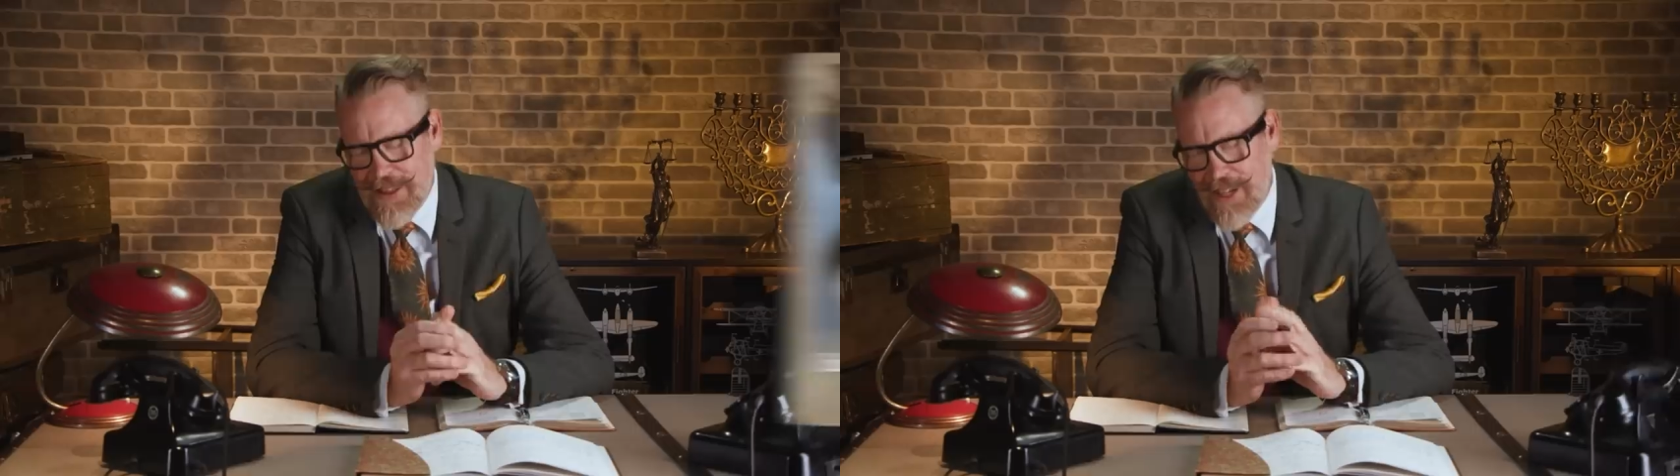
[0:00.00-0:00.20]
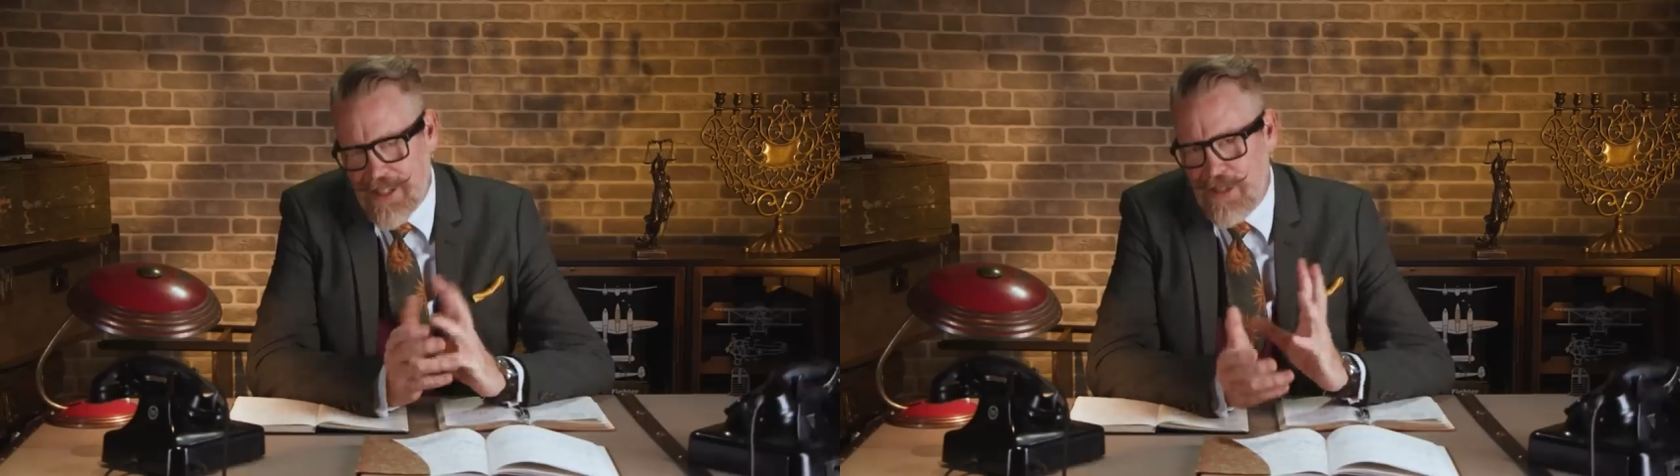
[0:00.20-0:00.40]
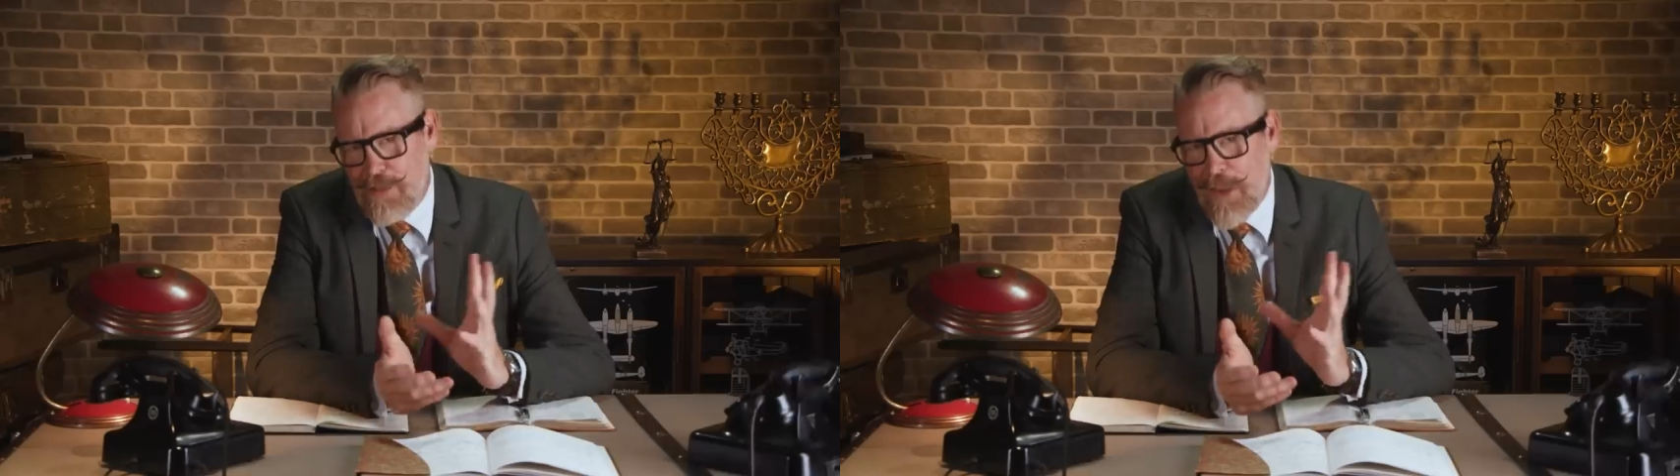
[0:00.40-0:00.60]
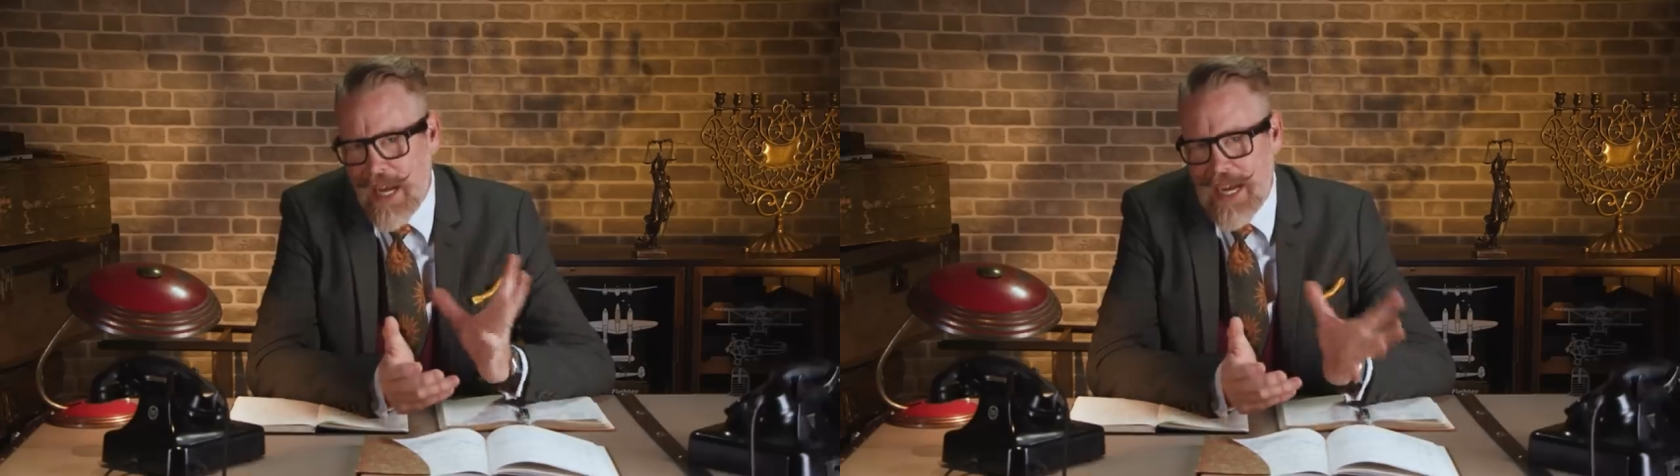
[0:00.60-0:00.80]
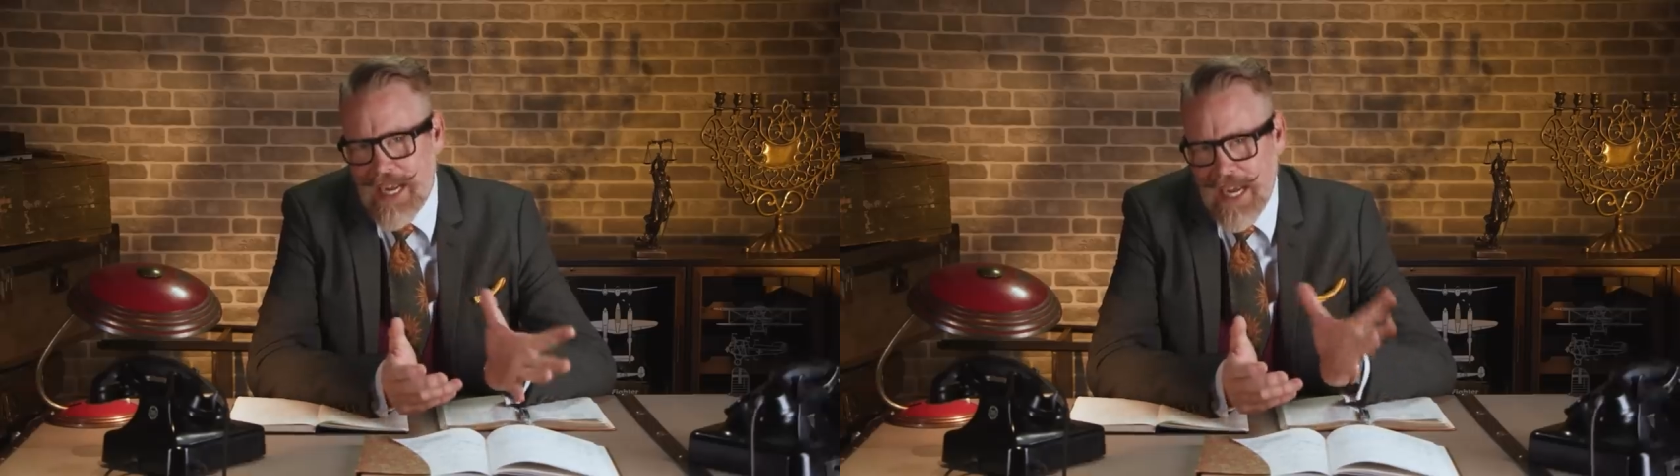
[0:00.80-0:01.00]
The
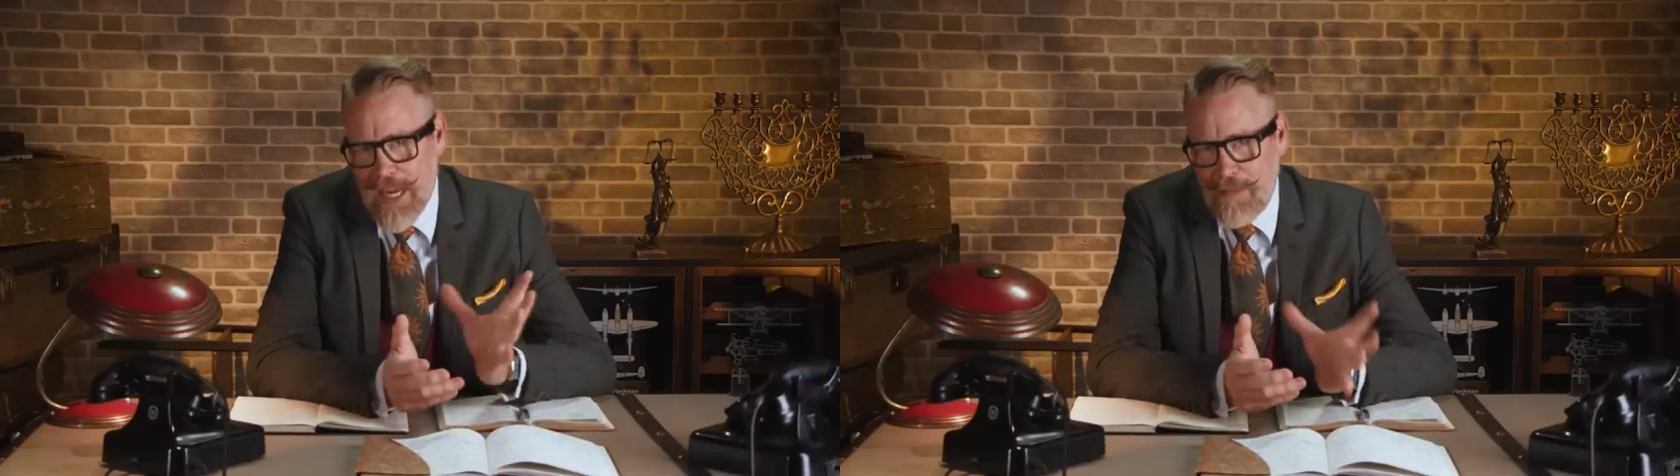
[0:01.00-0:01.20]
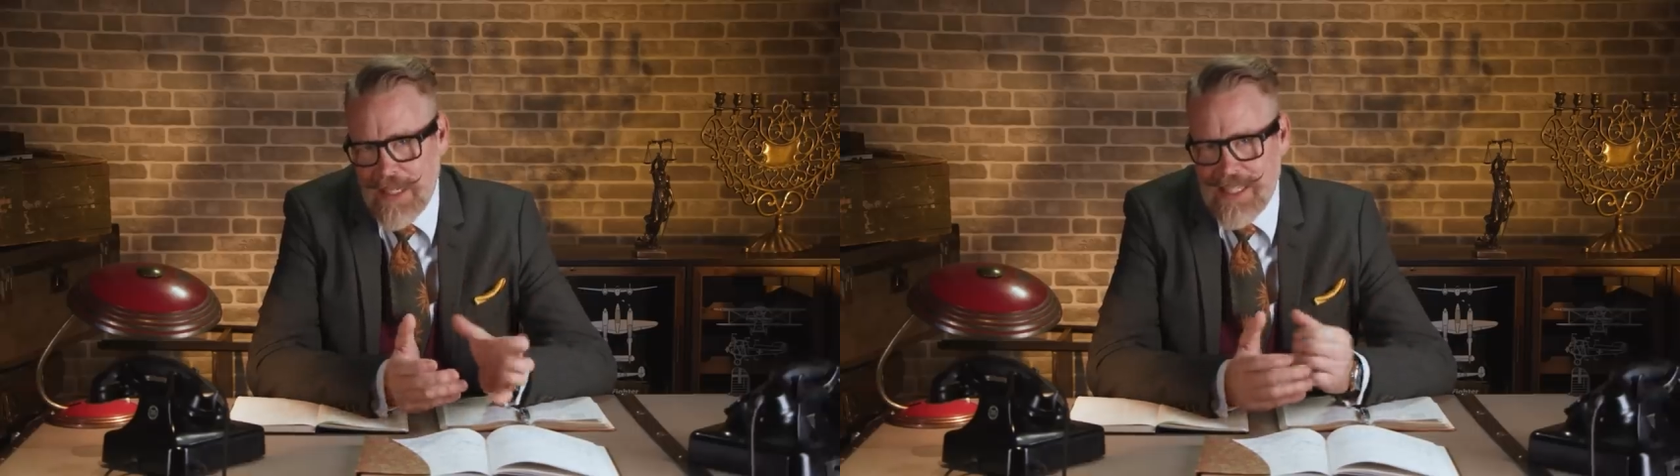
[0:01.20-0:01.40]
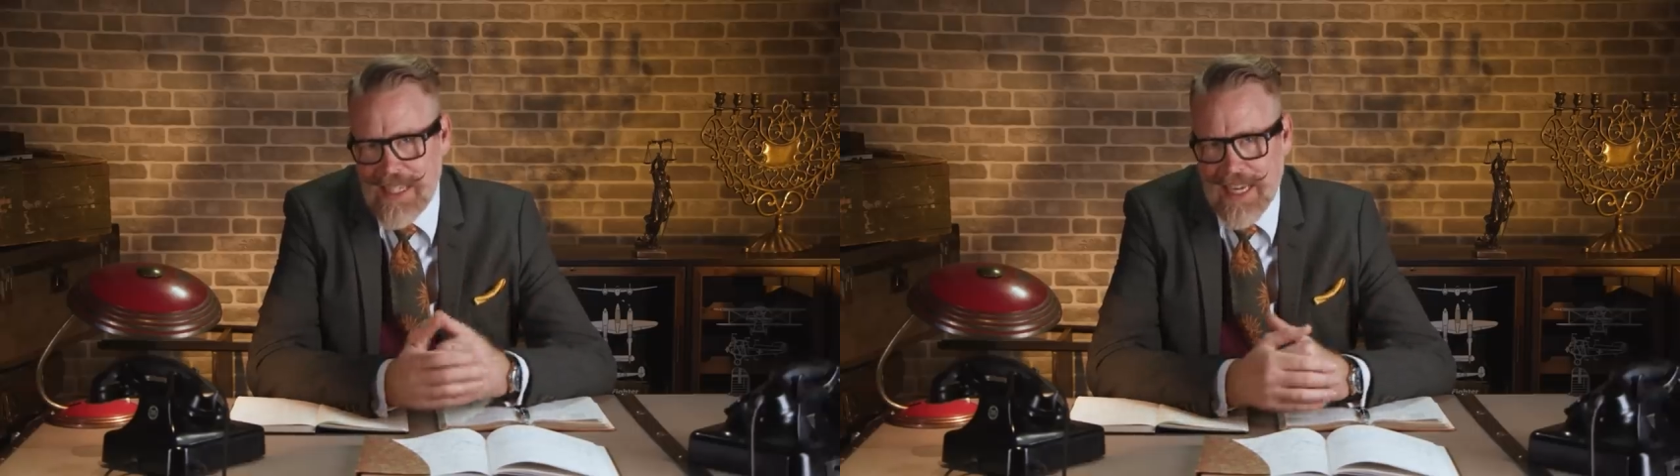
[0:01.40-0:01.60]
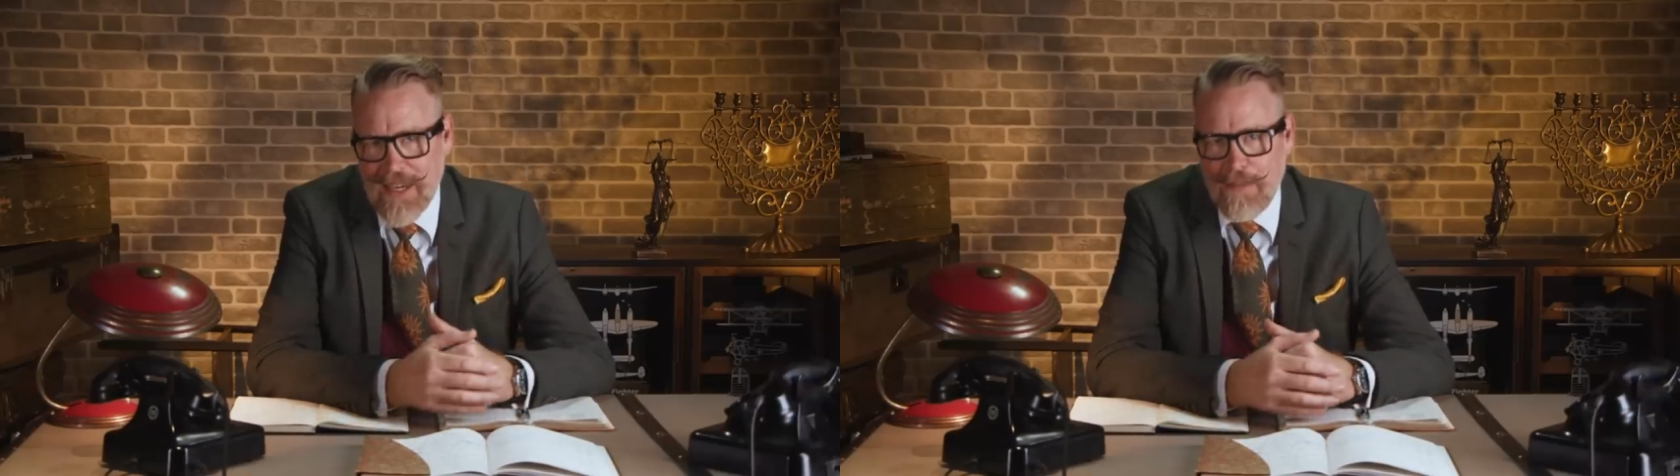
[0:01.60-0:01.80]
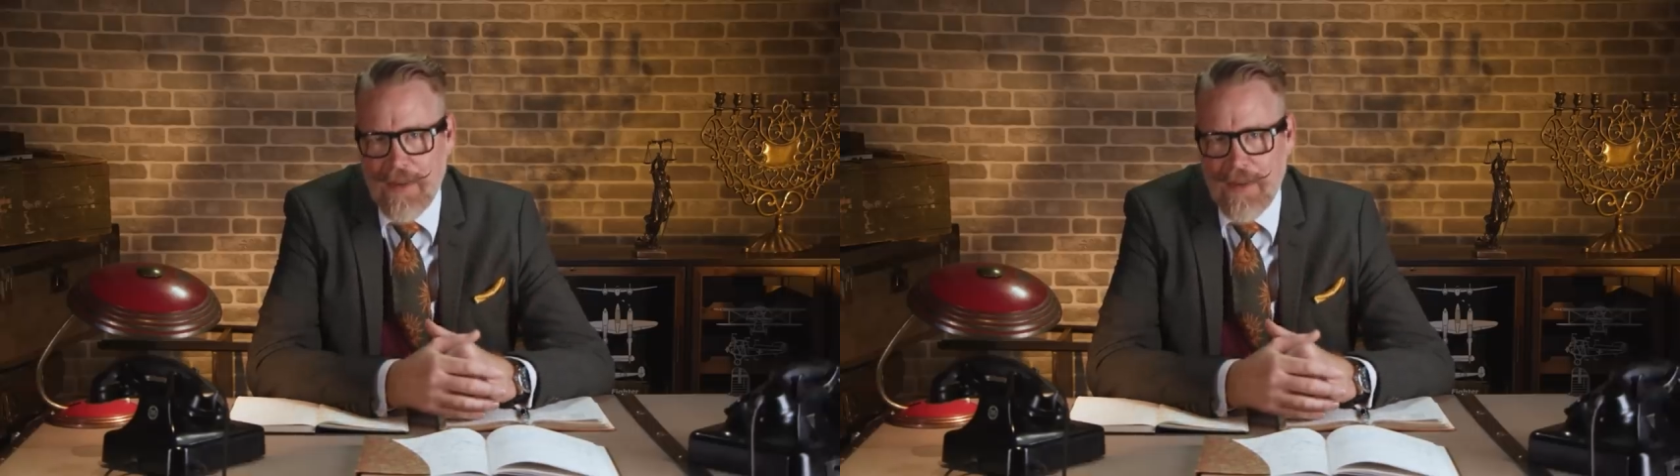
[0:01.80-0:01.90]
spy had been sent